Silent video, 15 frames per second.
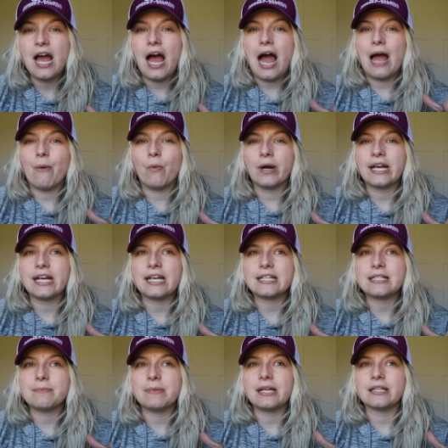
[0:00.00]
I wanted
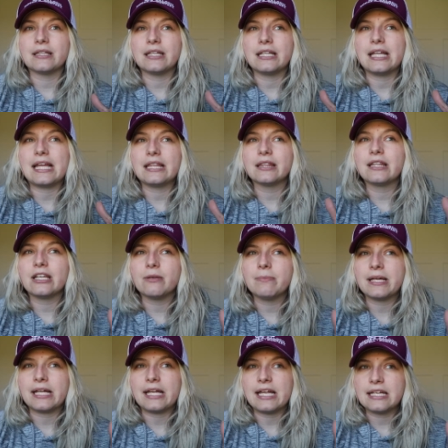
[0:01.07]
it to be a little
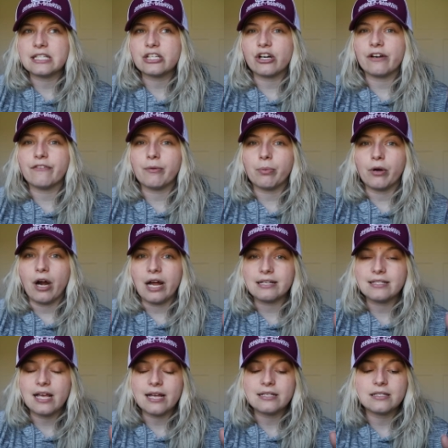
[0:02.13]
bit easier of a
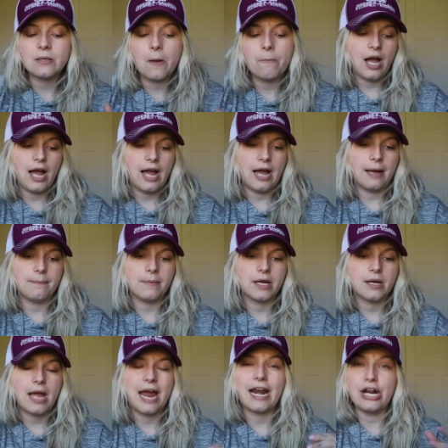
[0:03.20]
process,
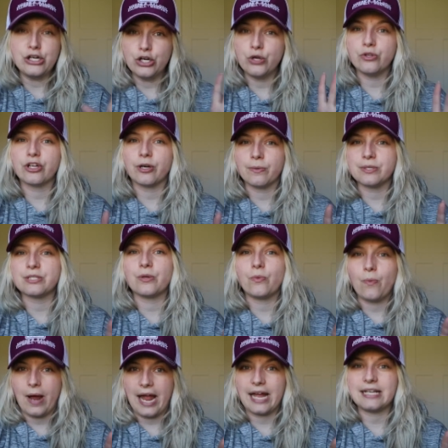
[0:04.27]
and I knew there was a
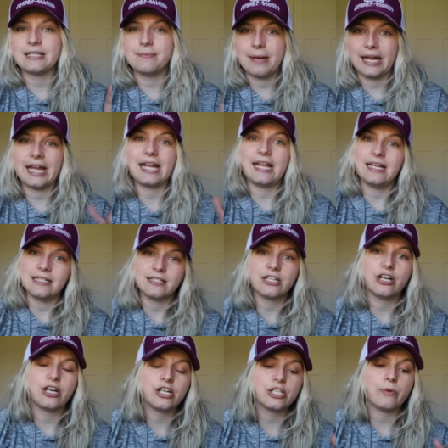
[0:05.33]
way to make it
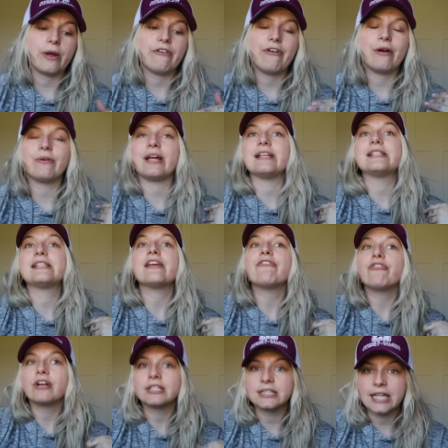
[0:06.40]
easier, so I found a
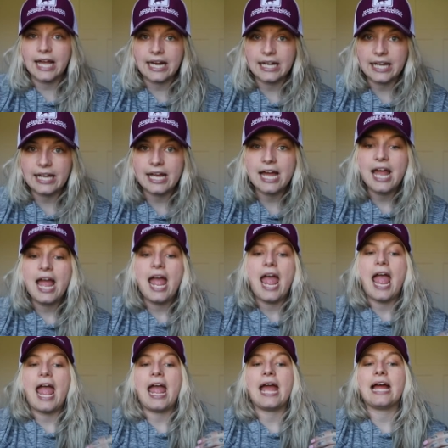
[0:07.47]
different lady,
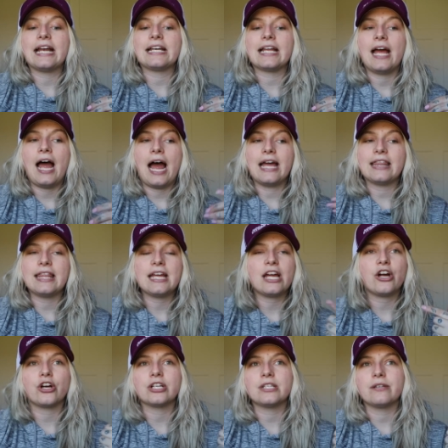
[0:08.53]
and I think
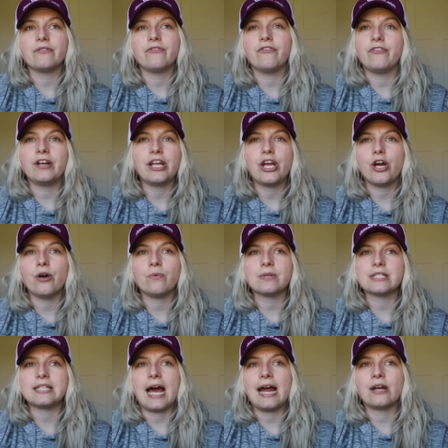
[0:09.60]
her video
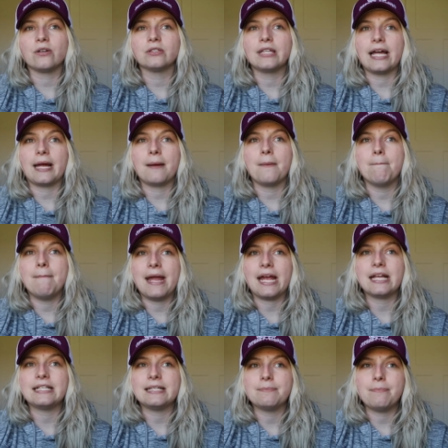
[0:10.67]
was titled like
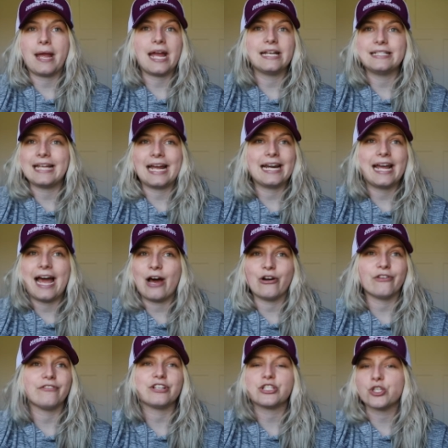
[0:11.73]
"Make a Bandana
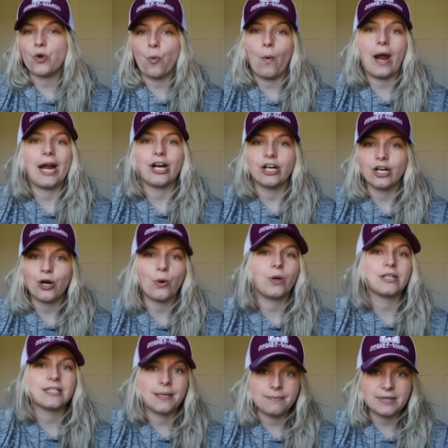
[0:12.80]
Out of a Square"
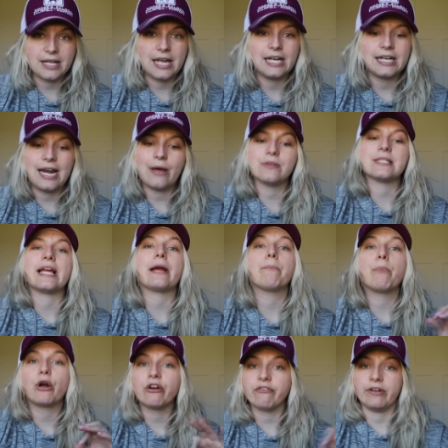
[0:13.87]
or something, and I was like,
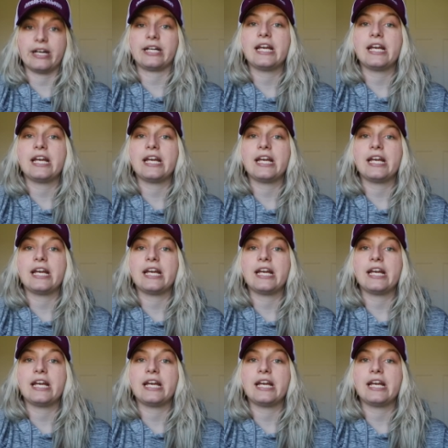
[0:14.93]
perfect.